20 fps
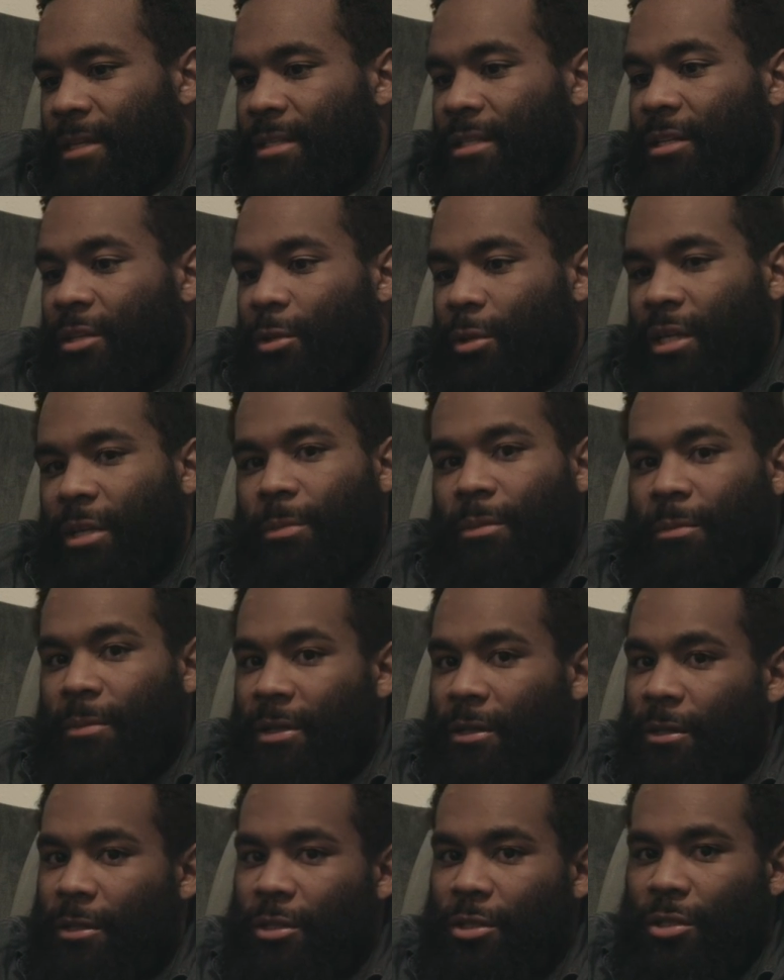That's how you keep a
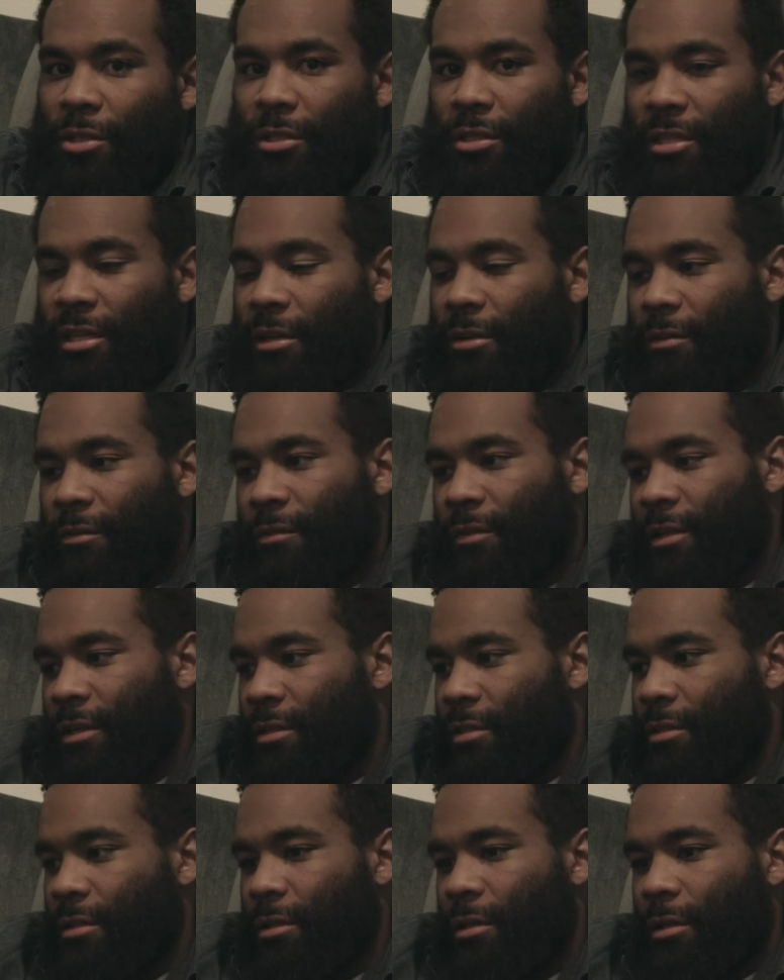marriage.
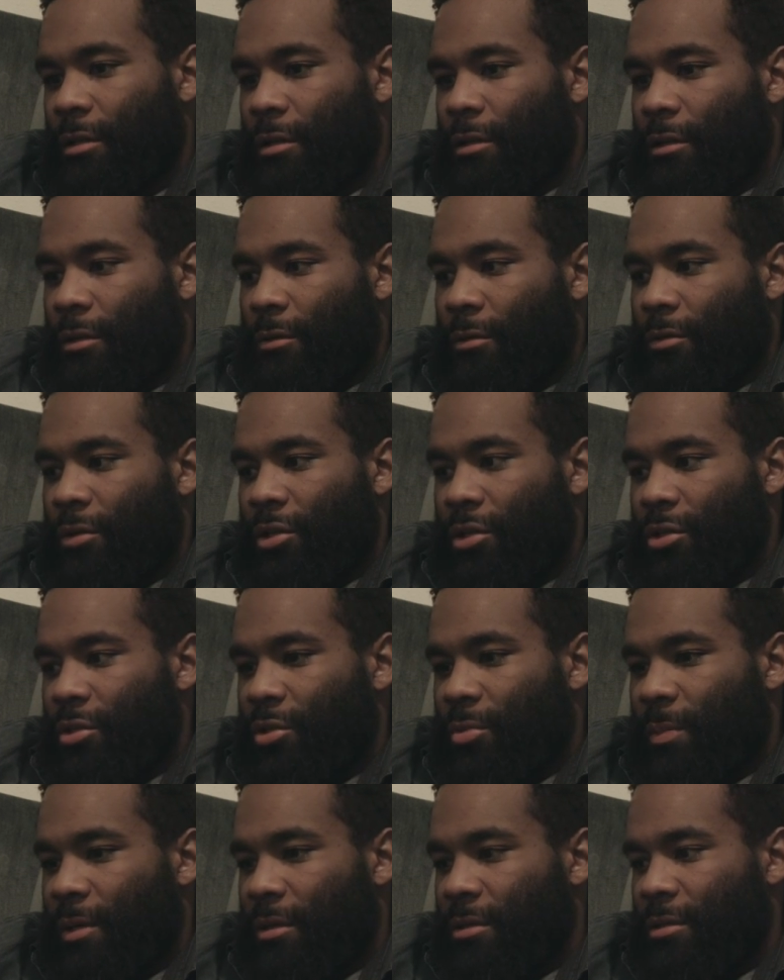Sacrifice. What does your
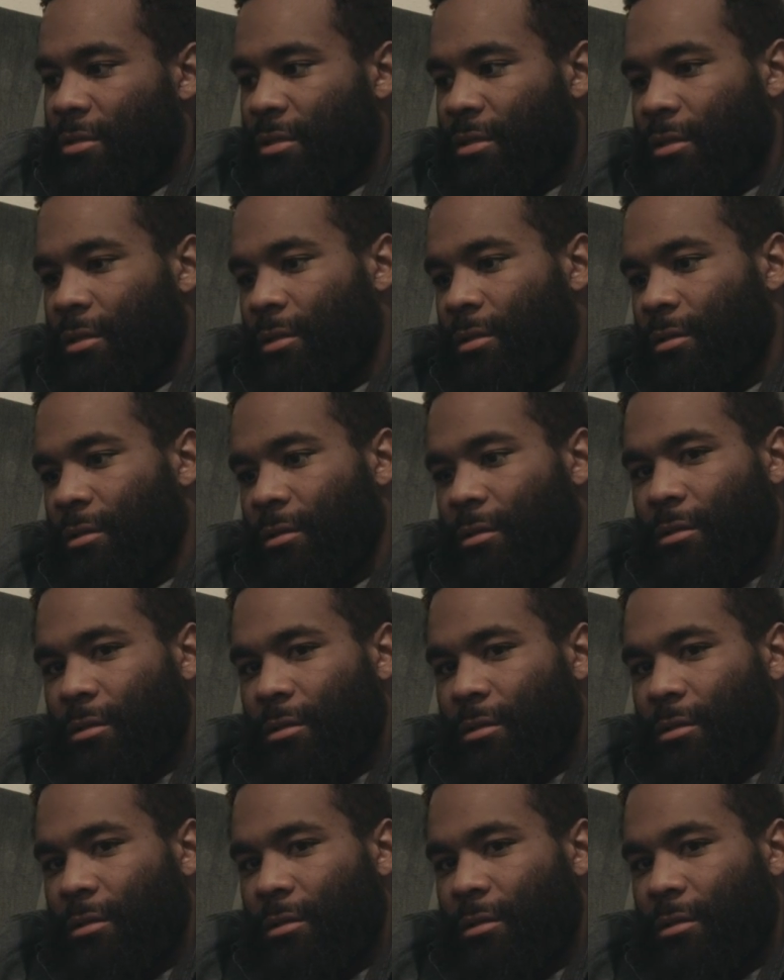spouse need?